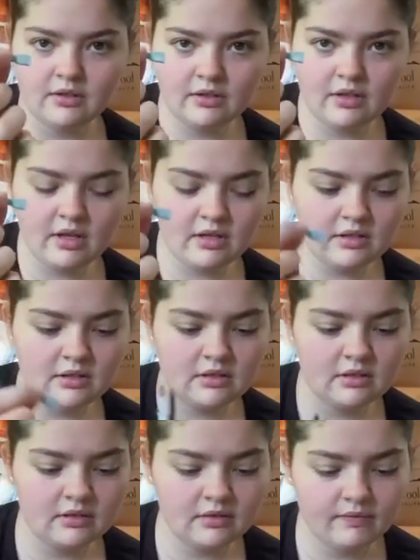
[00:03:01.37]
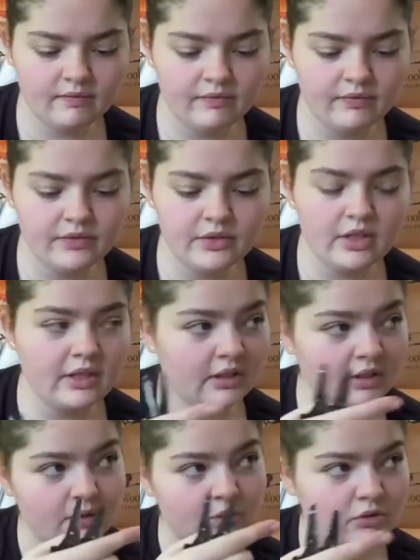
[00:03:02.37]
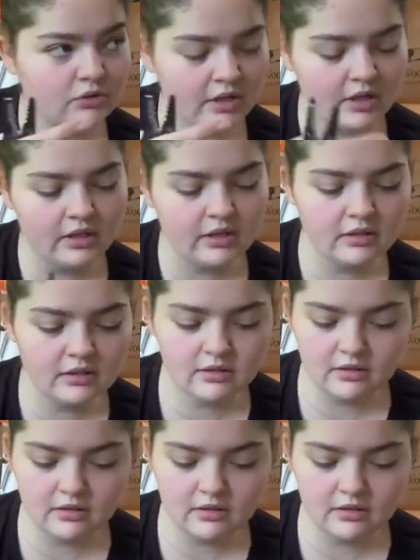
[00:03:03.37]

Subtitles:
this so that I can go straight in.